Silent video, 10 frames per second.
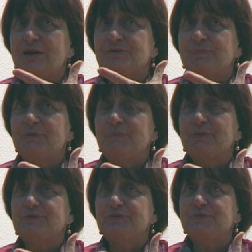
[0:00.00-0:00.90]
other
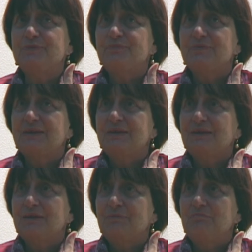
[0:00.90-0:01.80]
people to
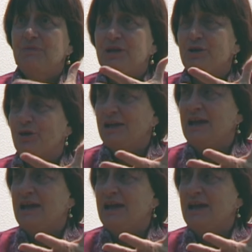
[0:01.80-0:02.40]
make her